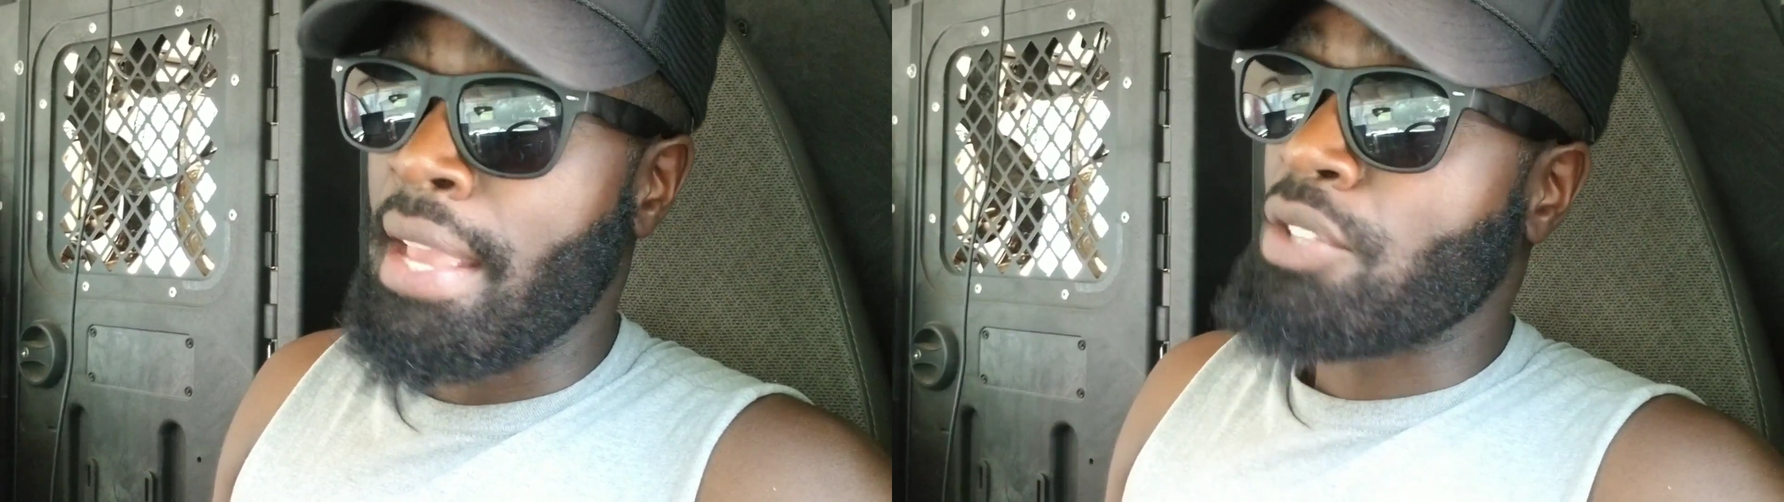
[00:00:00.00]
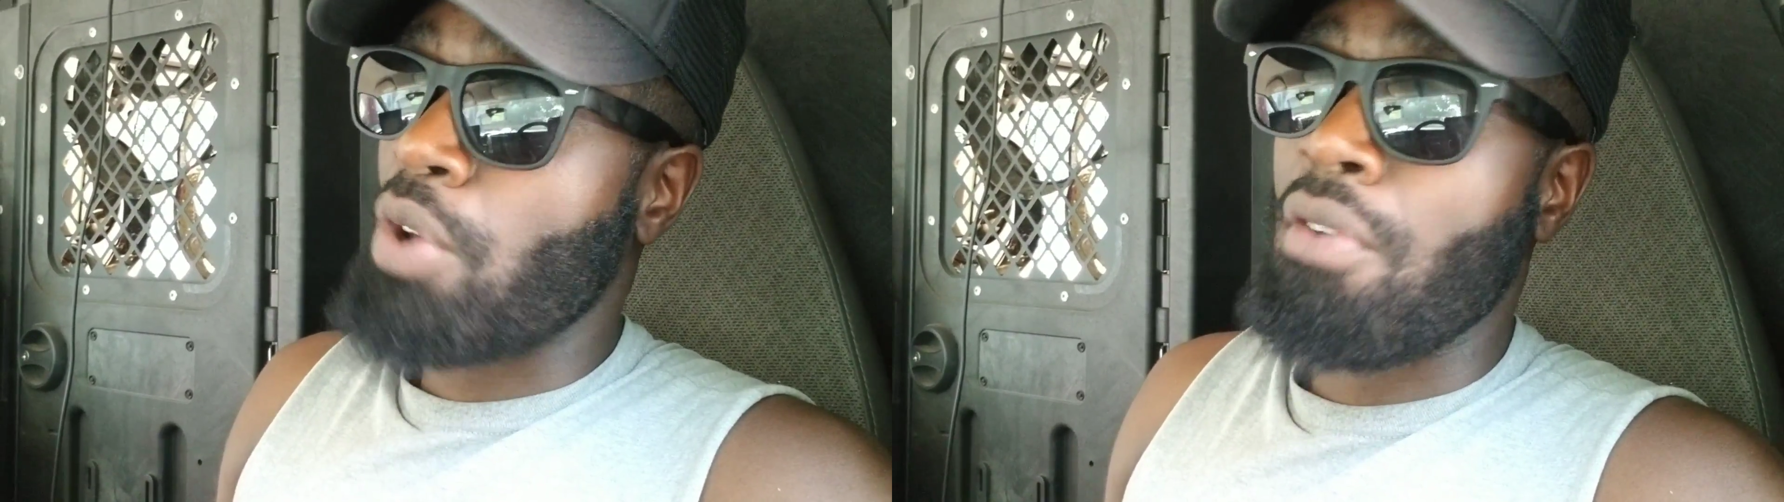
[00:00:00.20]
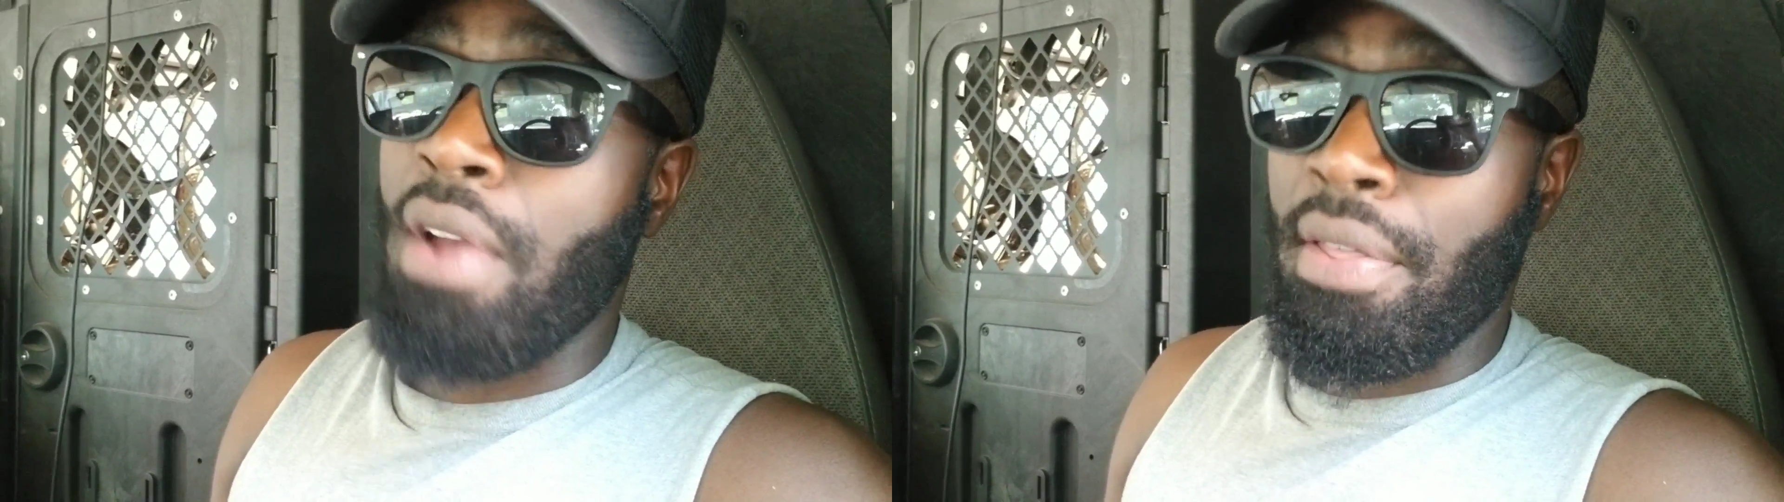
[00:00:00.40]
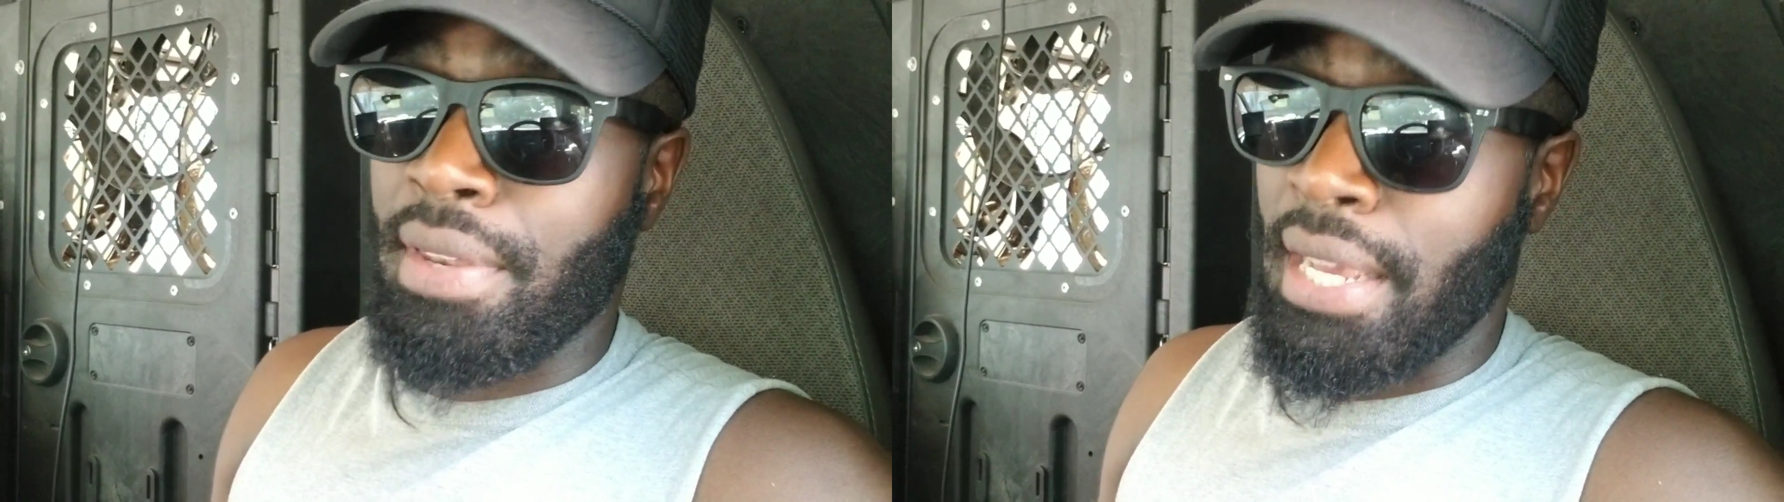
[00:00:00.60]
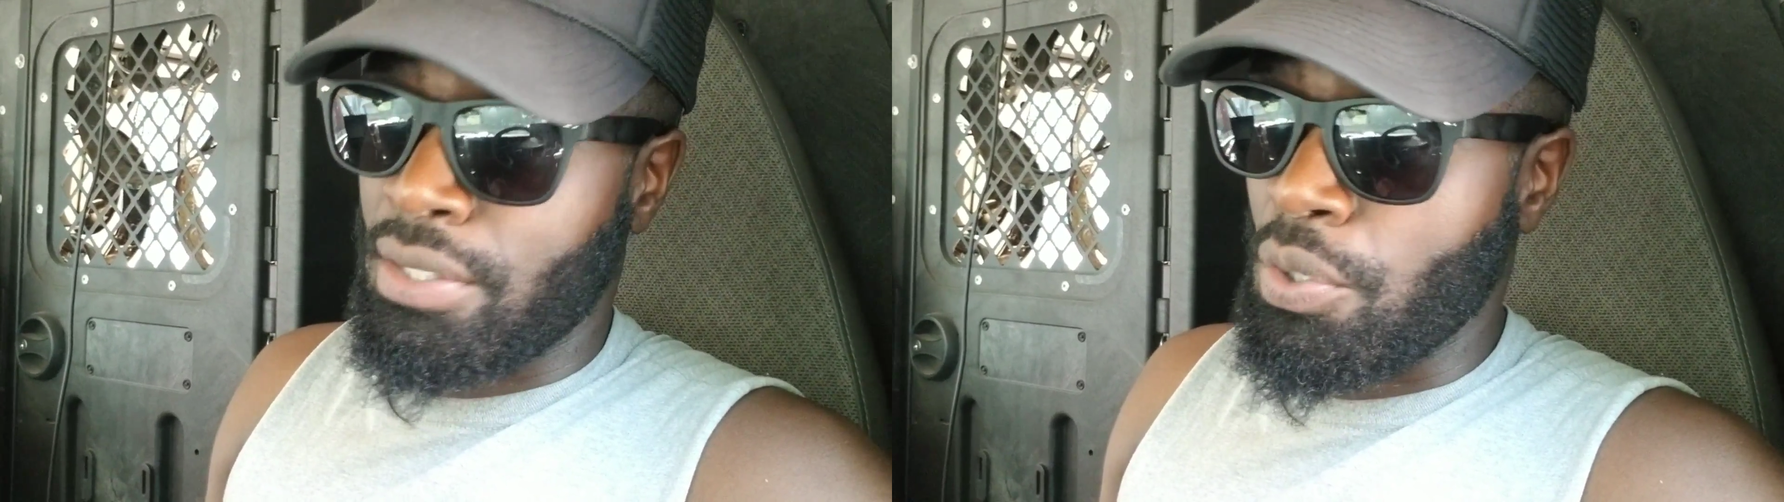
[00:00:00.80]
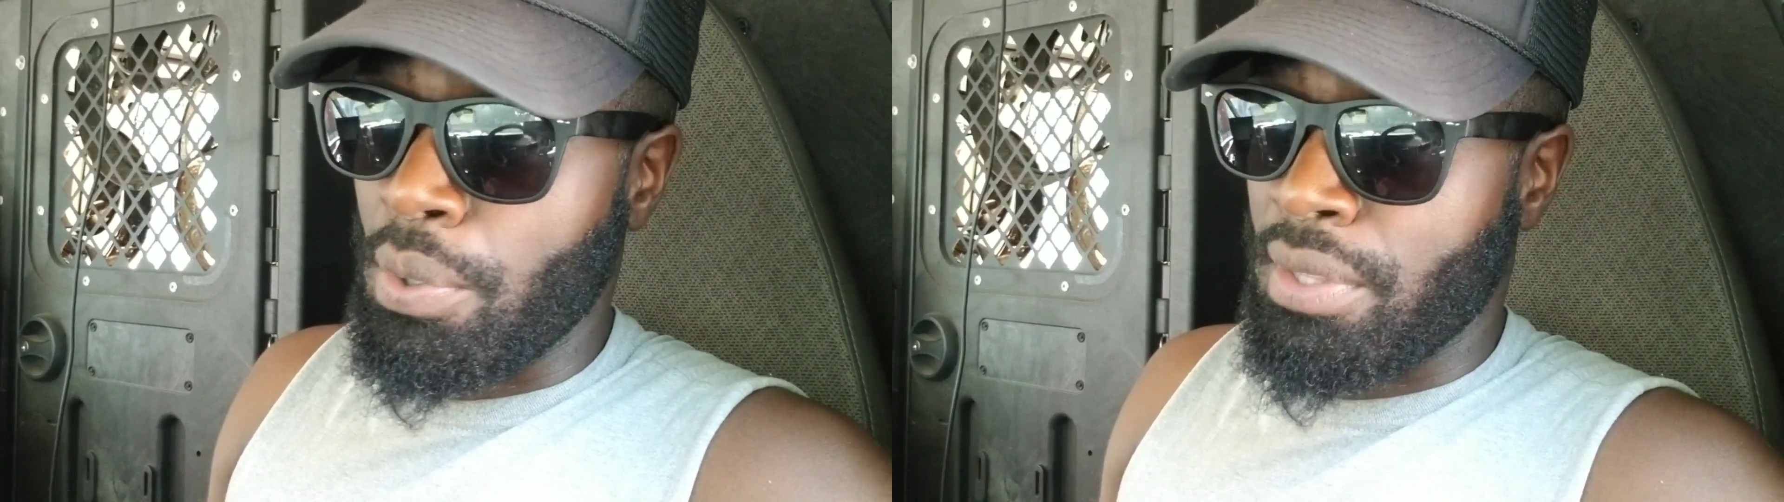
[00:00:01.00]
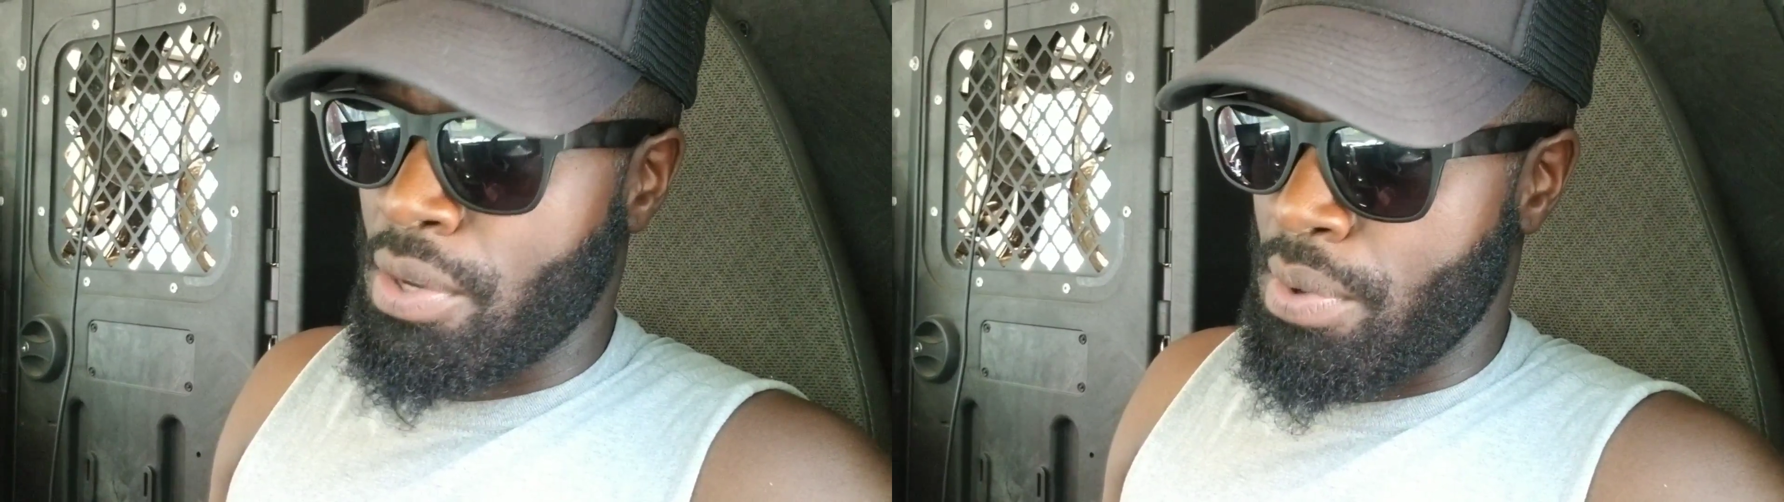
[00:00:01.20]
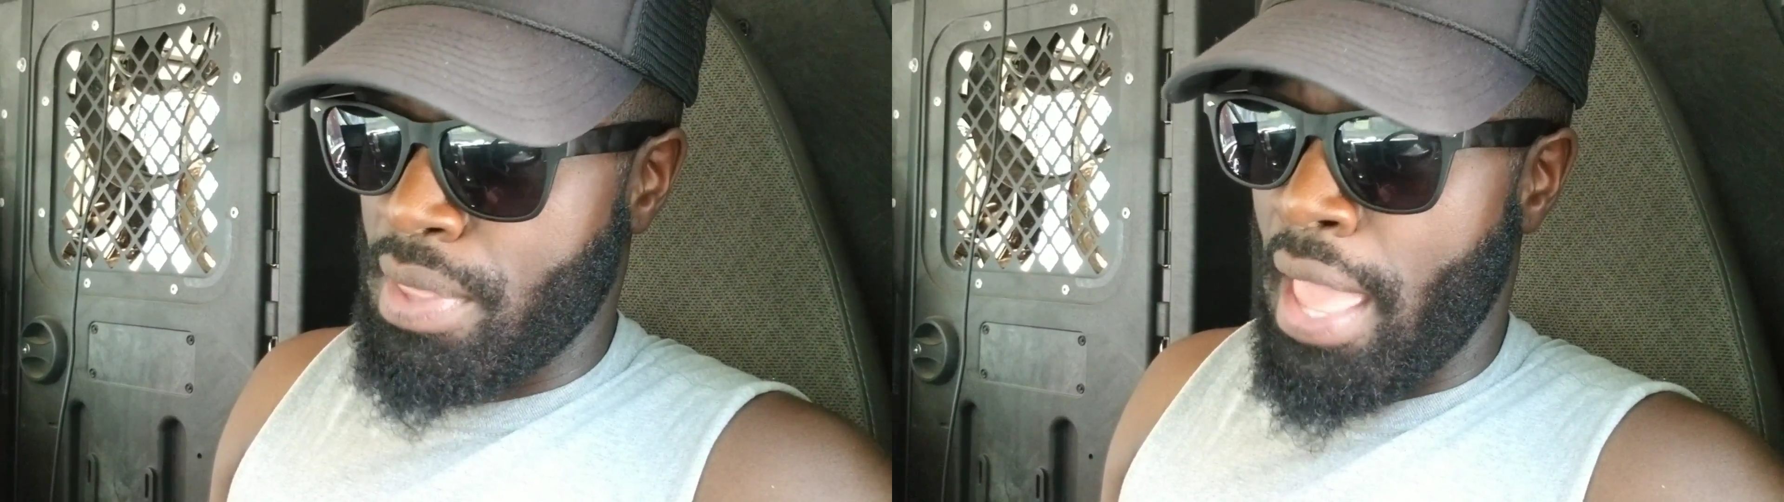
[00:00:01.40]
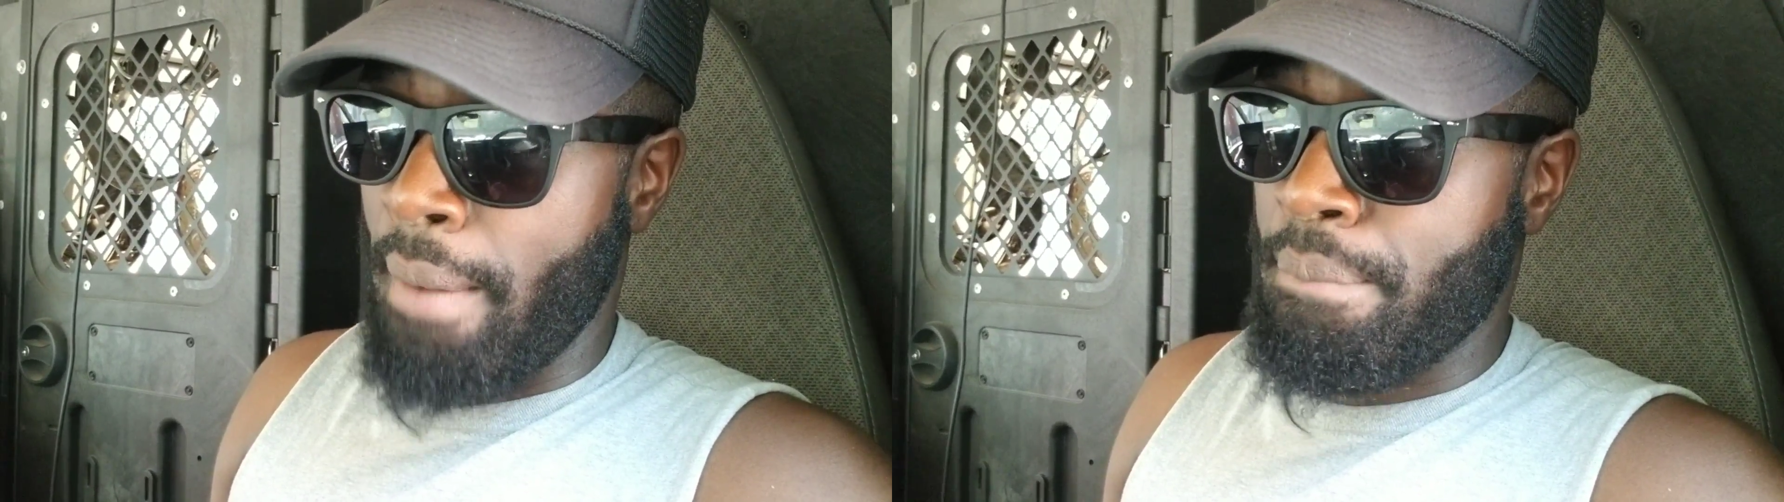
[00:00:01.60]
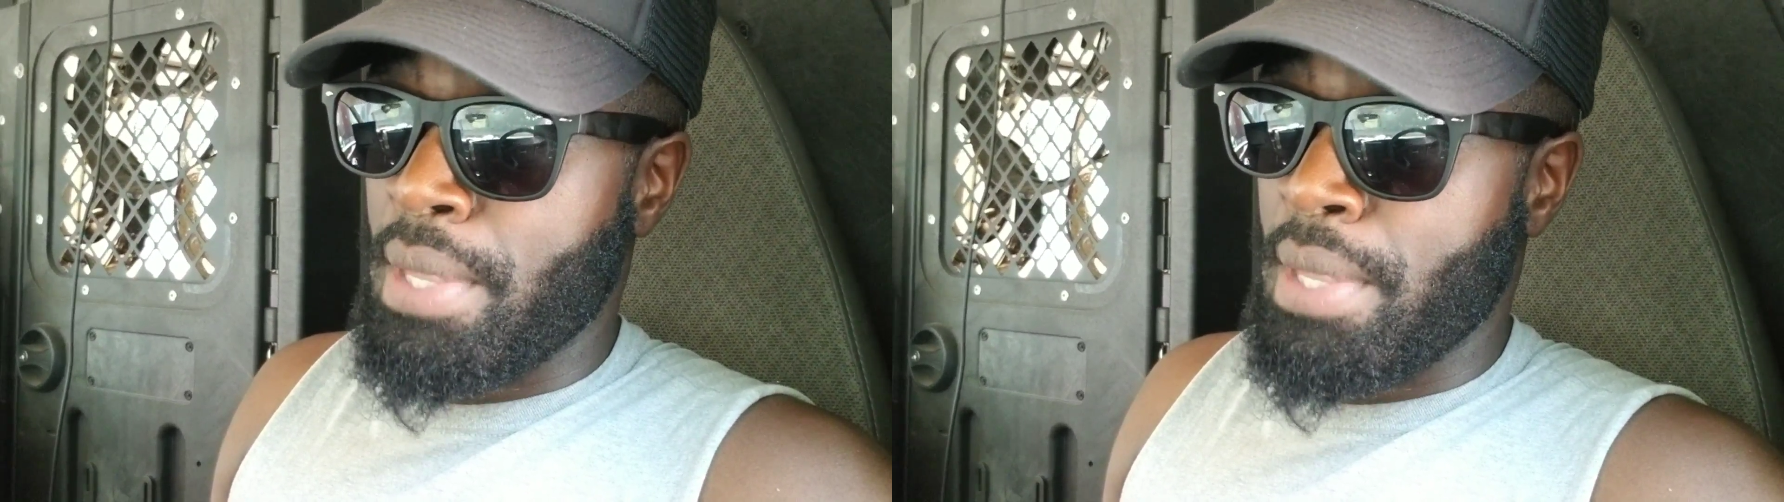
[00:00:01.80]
So I'd rather not do, deal with that.